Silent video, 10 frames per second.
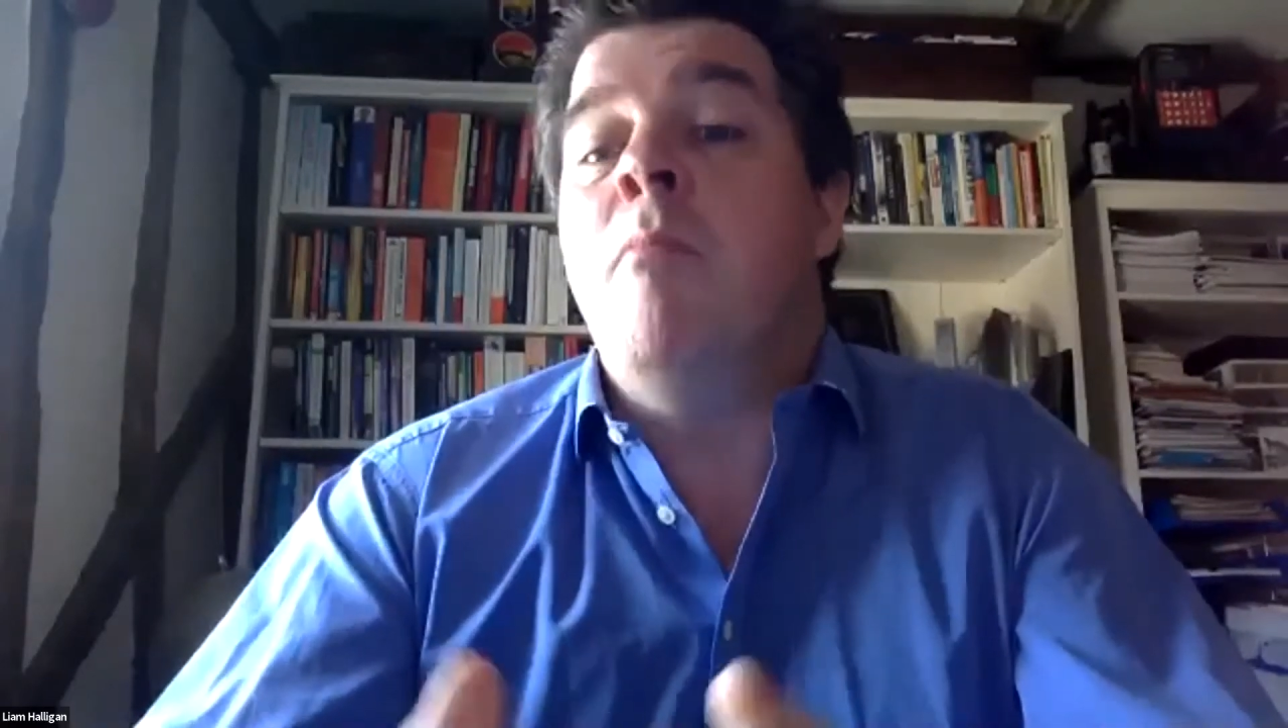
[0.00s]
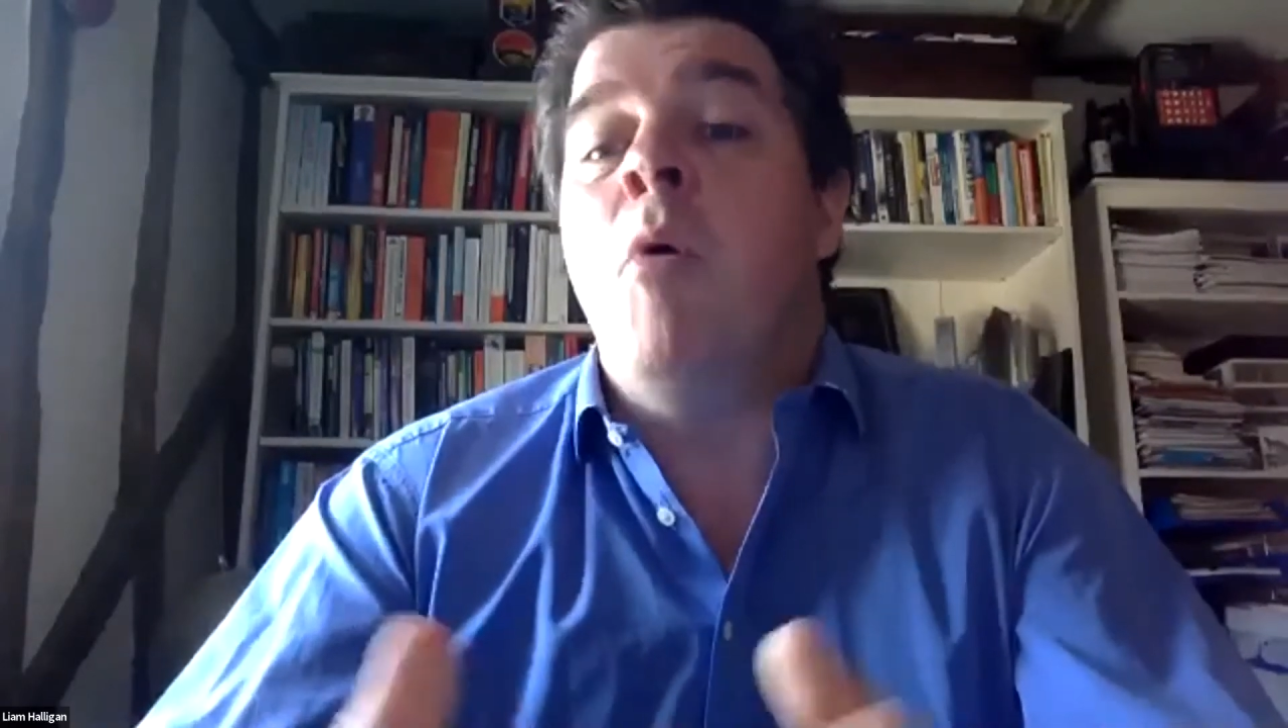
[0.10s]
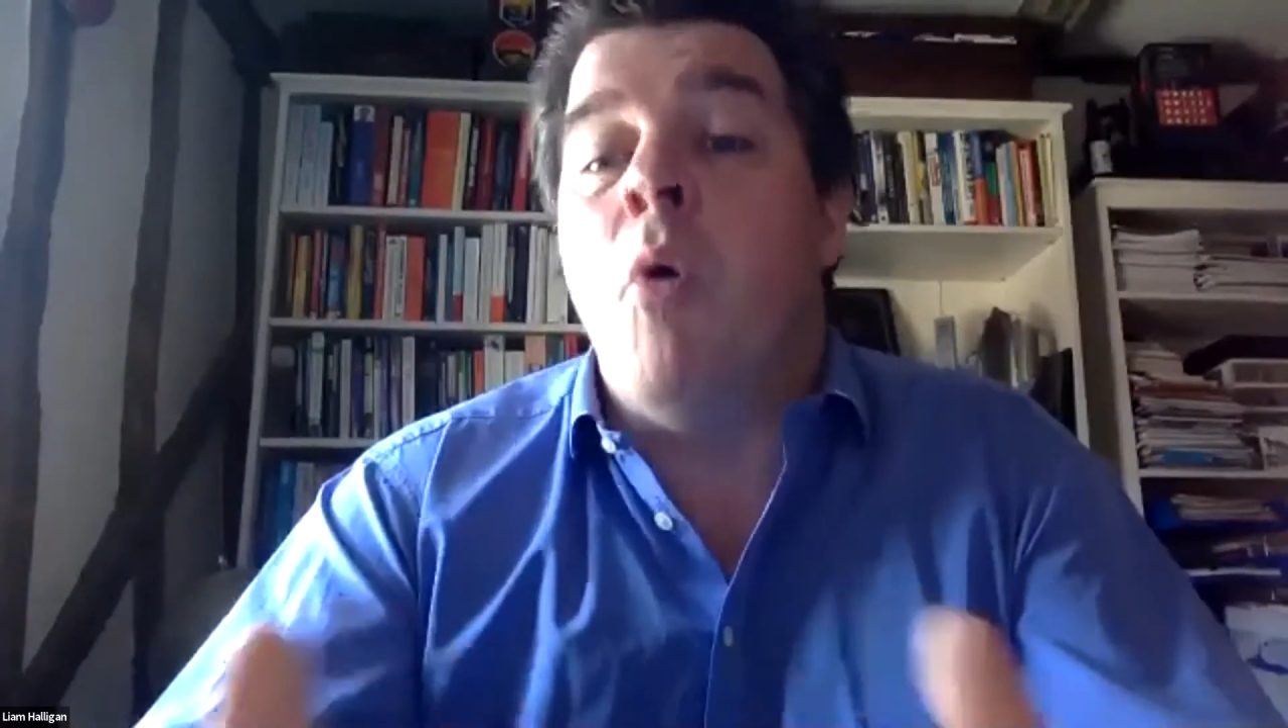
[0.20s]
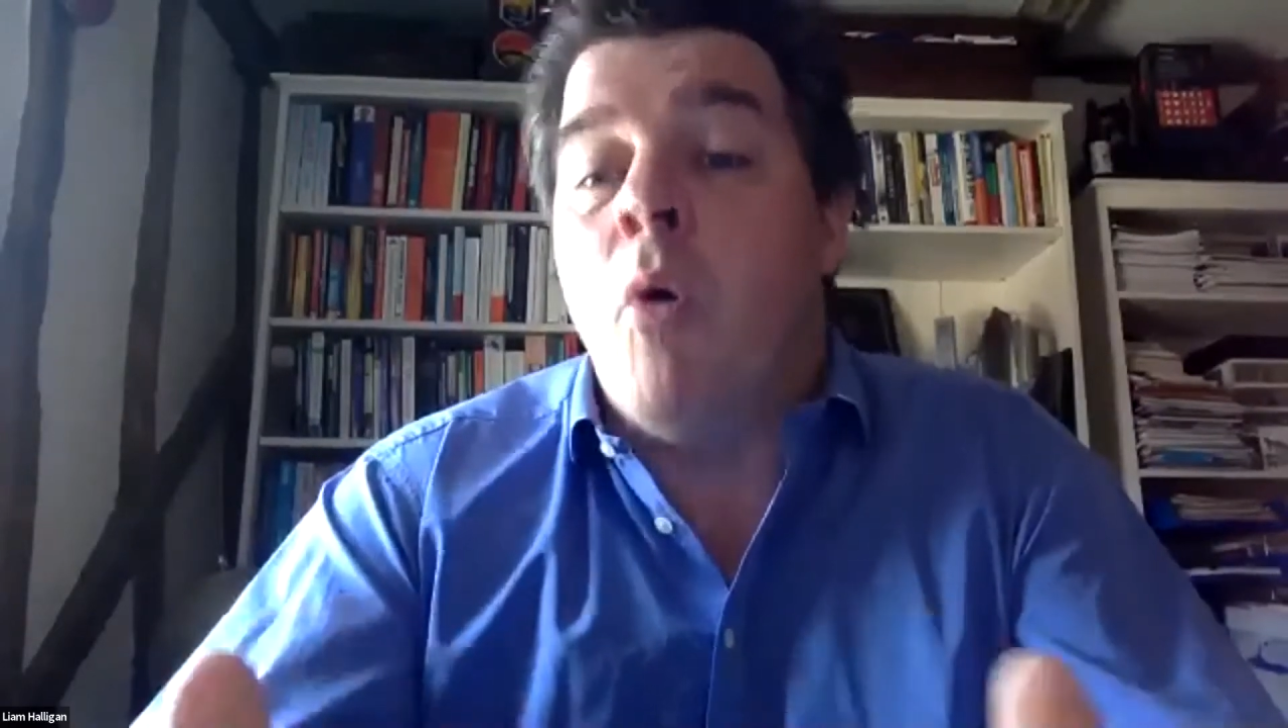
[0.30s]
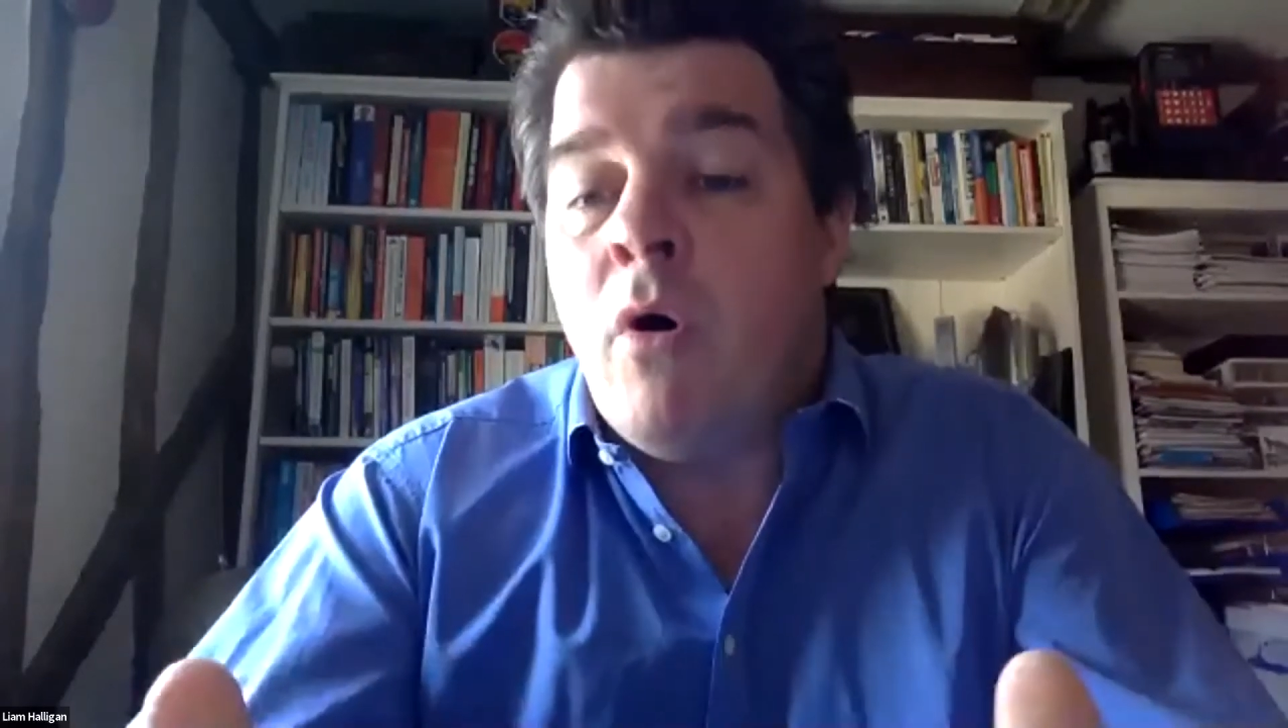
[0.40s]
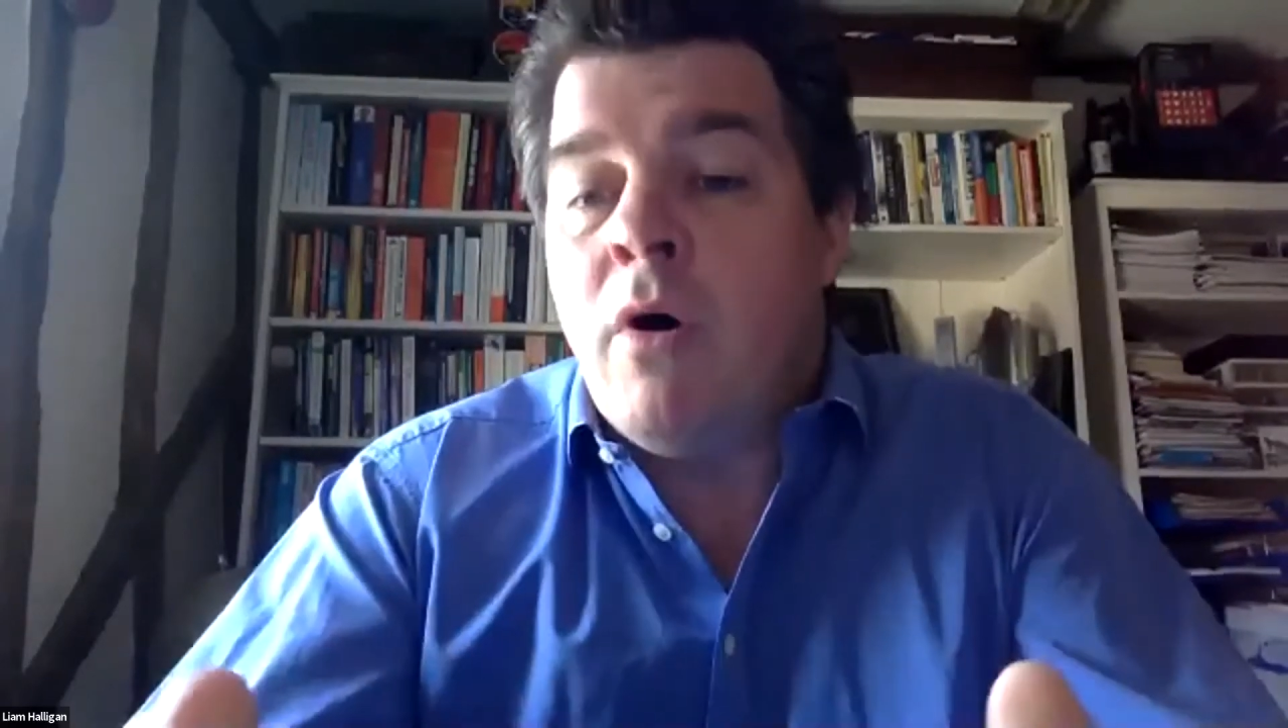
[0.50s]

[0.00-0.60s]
more.